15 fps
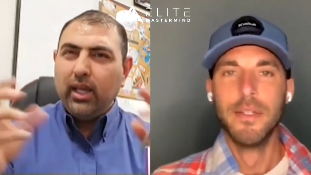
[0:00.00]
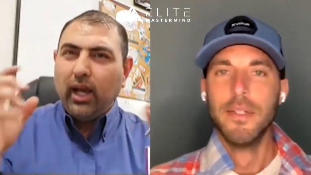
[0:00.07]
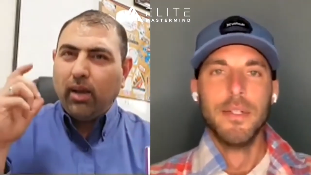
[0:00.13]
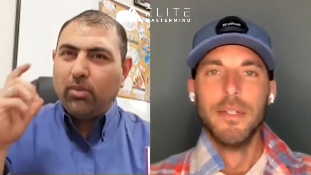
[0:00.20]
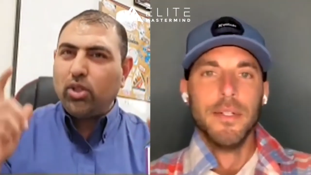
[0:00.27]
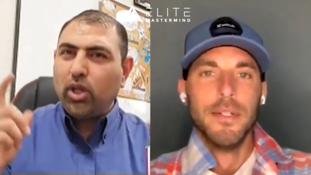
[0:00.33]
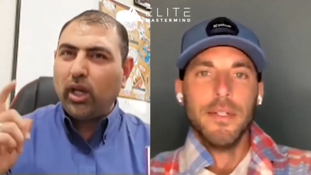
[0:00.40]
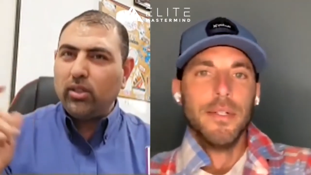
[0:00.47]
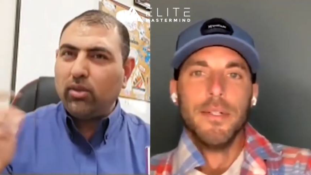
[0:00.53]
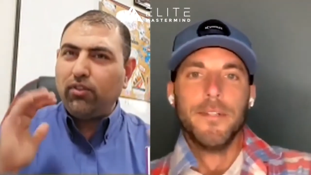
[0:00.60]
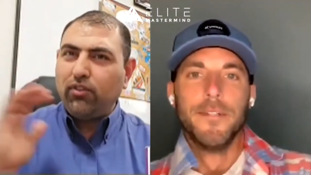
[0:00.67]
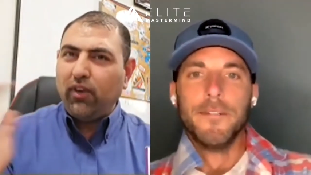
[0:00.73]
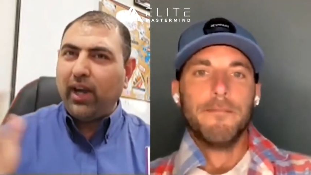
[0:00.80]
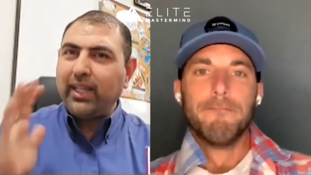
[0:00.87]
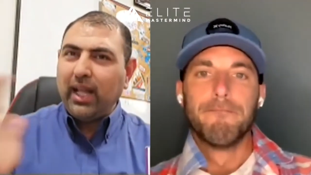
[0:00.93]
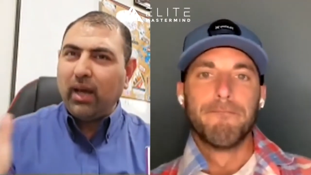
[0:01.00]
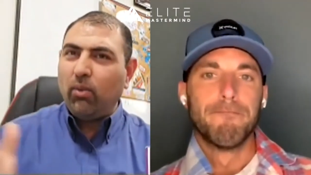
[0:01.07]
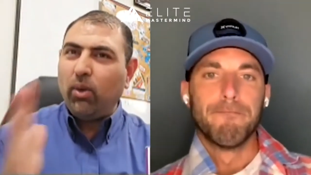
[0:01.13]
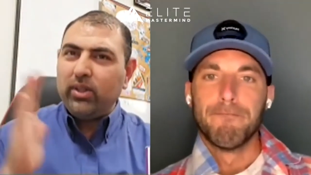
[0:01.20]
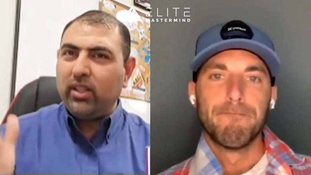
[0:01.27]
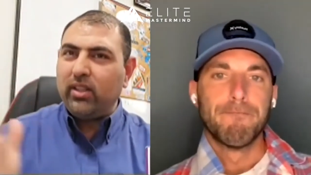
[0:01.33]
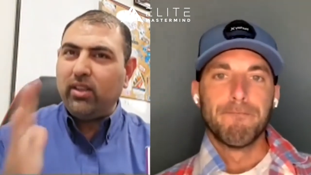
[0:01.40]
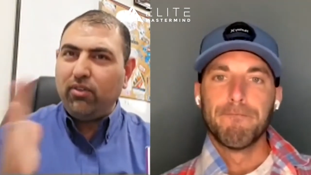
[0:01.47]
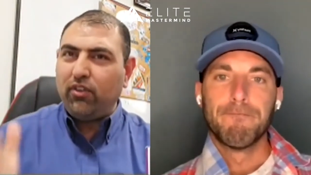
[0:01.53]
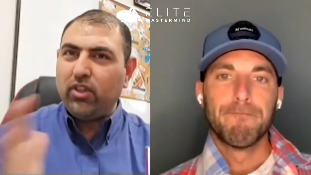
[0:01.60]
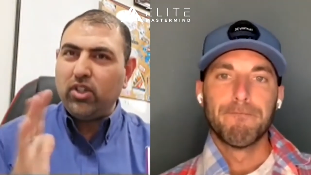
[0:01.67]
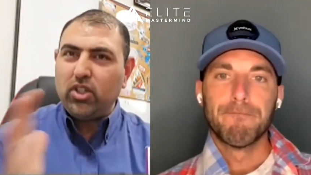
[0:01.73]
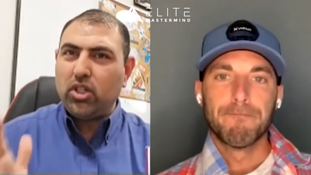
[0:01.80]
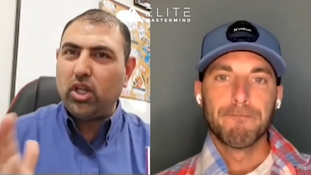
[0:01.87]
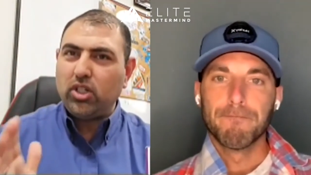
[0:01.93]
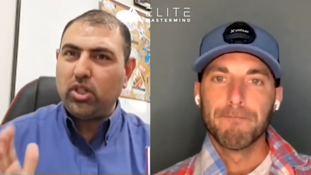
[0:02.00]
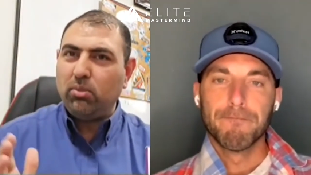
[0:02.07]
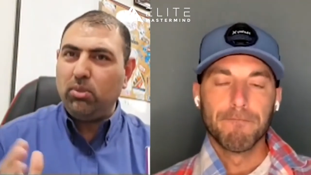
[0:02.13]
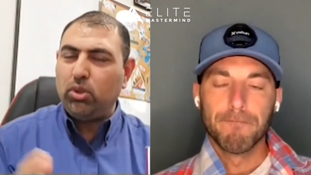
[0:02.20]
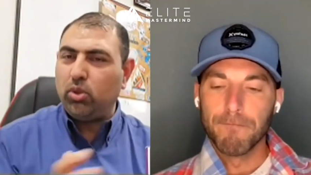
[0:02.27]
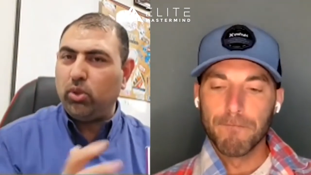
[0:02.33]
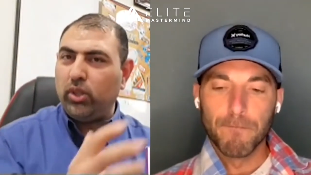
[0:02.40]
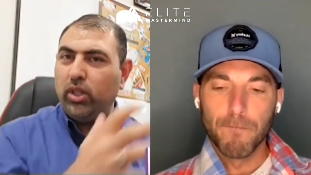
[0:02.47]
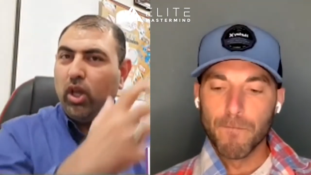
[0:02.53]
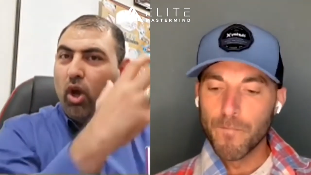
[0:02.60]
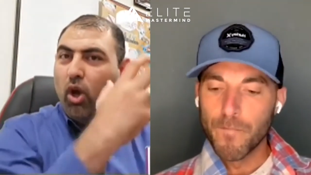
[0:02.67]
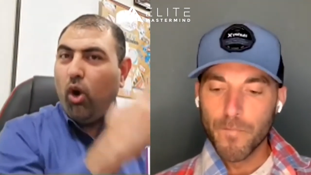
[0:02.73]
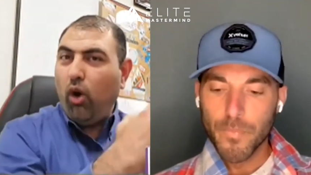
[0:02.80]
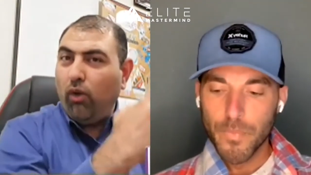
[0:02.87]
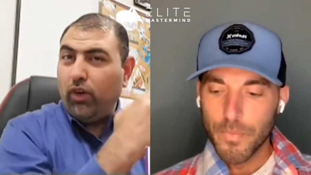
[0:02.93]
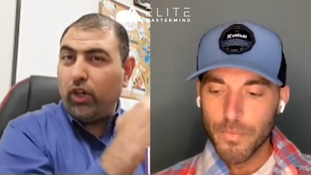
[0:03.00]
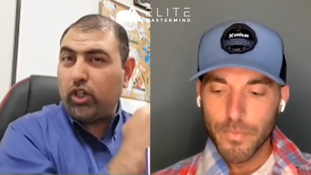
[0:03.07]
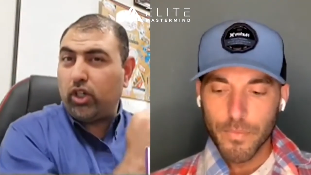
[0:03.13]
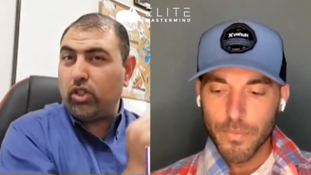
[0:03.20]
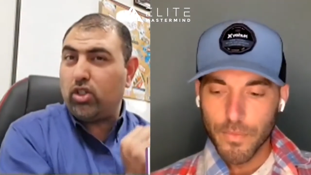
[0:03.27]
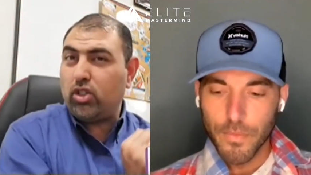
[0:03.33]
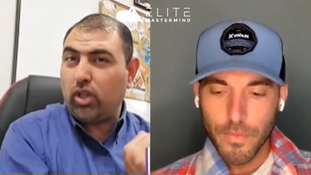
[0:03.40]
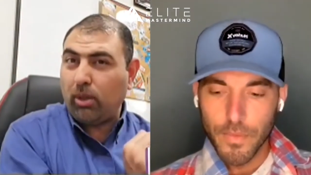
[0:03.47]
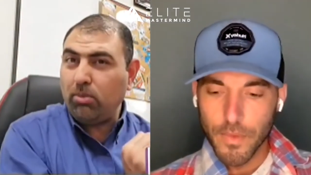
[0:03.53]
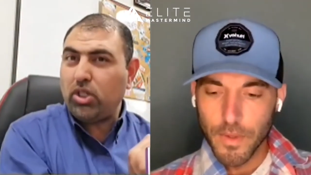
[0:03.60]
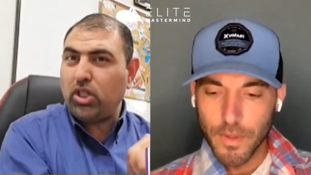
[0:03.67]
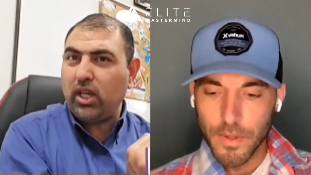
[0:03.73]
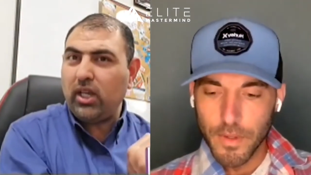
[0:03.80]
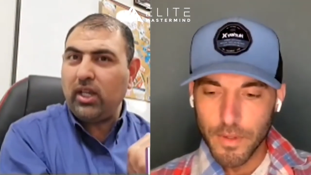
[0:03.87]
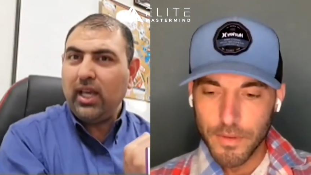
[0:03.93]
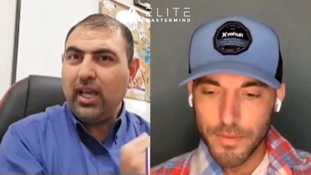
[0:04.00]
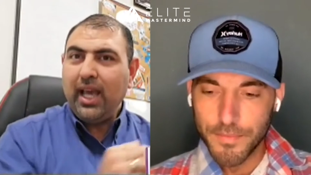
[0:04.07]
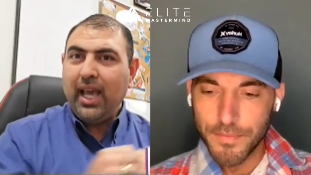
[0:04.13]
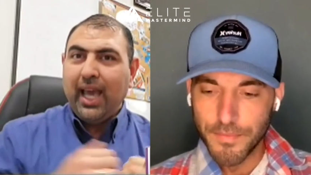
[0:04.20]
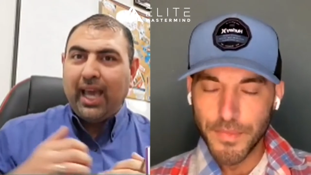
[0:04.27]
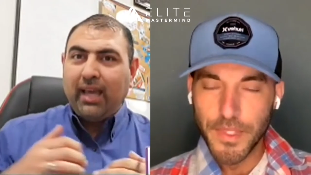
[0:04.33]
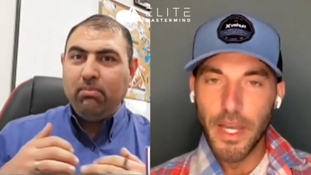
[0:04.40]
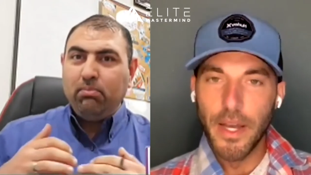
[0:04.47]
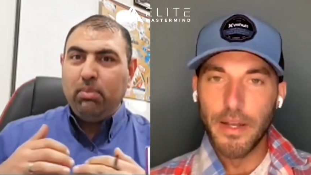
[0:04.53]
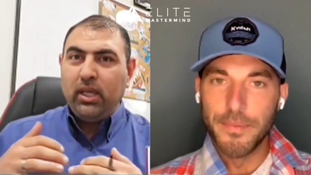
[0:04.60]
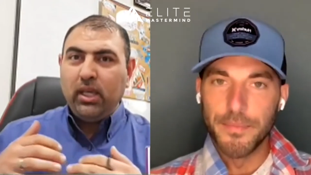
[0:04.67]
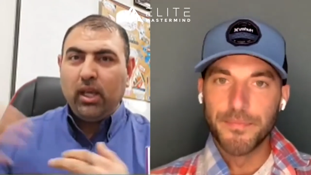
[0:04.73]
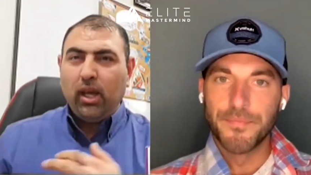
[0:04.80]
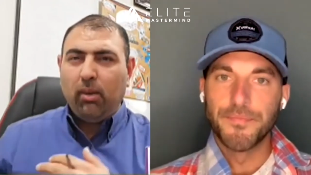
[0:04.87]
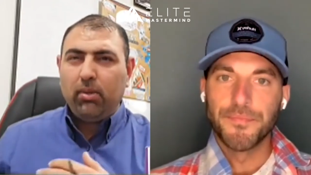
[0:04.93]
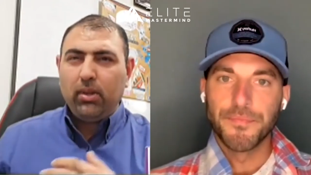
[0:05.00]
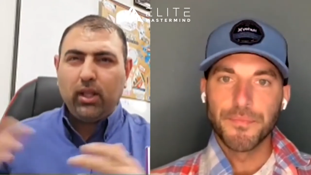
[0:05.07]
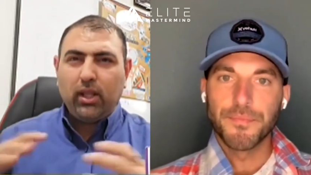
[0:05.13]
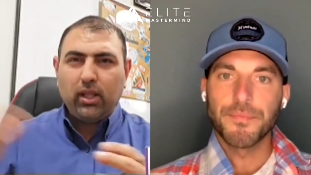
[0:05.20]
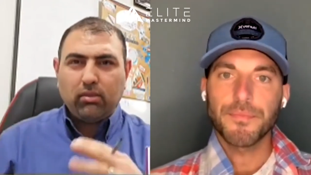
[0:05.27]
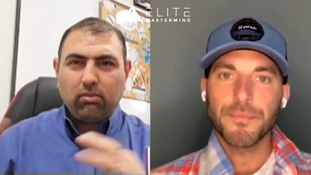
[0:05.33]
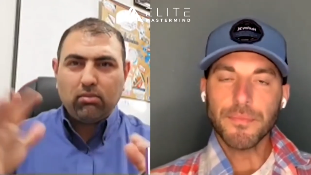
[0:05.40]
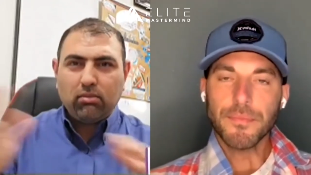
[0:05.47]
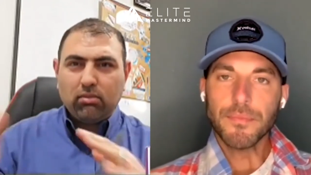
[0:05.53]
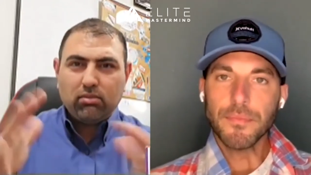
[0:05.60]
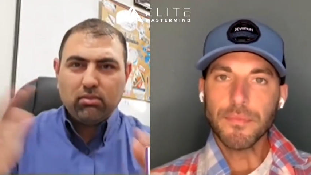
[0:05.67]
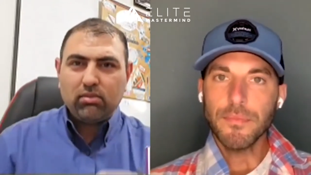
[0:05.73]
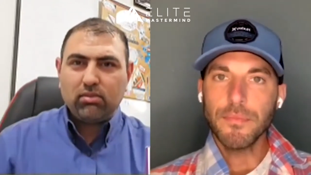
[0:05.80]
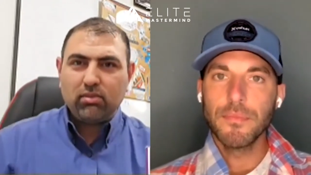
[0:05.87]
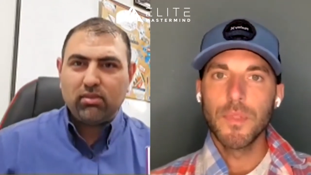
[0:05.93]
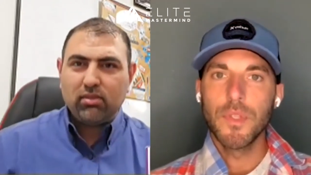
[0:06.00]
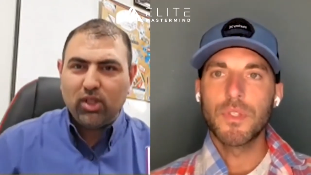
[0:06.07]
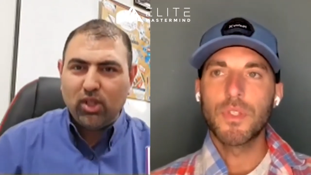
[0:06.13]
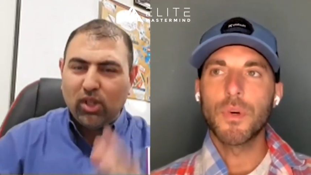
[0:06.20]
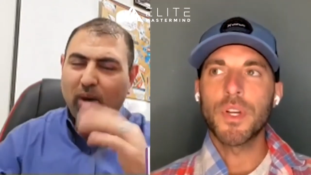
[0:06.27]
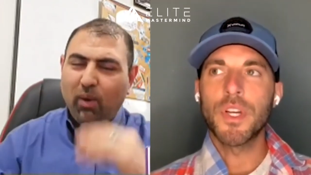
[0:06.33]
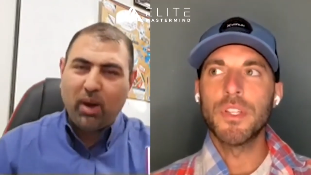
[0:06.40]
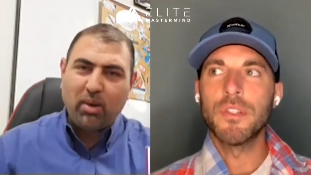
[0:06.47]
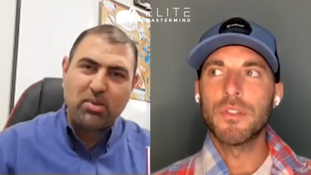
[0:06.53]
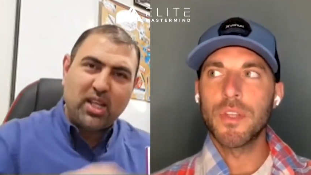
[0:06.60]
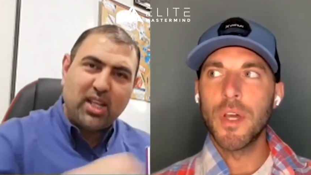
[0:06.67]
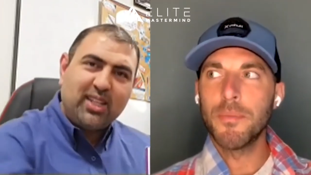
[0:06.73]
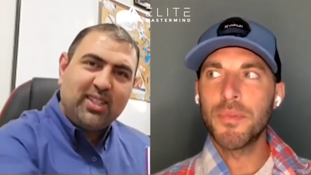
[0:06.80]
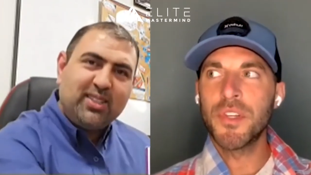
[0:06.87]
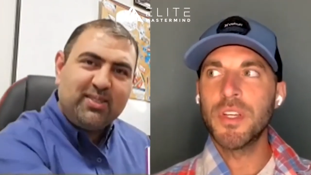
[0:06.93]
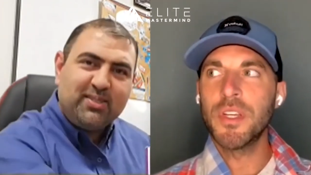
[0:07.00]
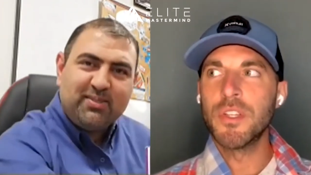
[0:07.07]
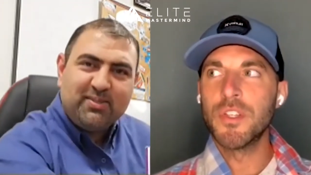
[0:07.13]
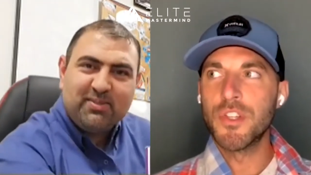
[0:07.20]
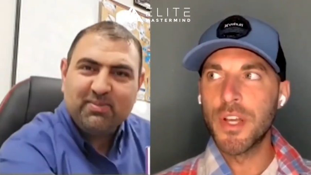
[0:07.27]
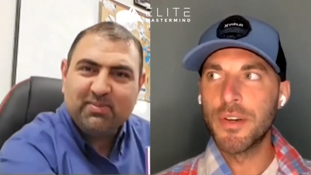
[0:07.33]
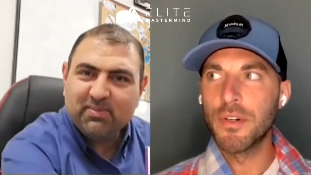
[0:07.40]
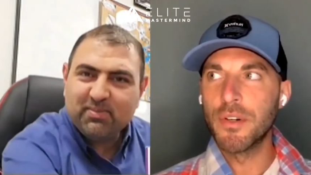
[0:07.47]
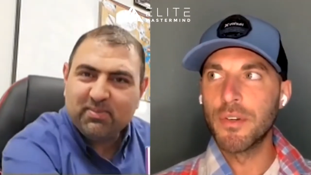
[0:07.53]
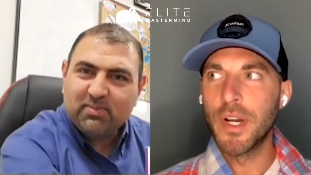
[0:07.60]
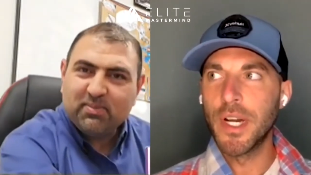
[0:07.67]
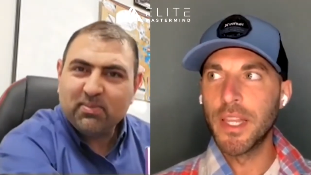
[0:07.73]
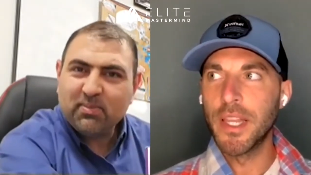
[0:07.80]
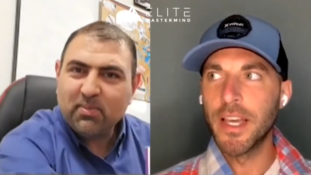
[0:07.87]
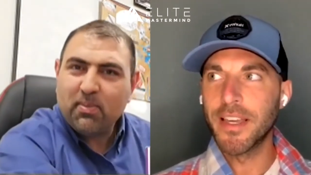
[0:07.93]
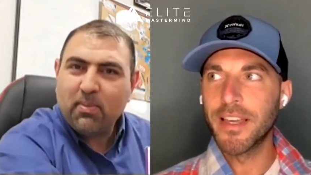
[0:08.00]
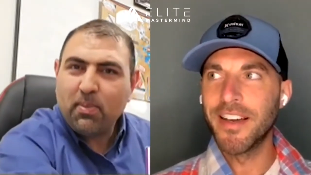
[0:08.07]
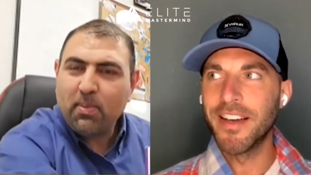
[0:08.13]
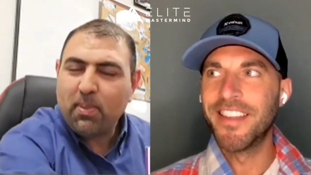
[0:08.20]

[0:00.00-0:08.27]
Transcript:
Speaker 1: I'm trying to find out what the differentiation between overconsumption and yeah. being.
Speaker 2: So consumption in general, right? Like,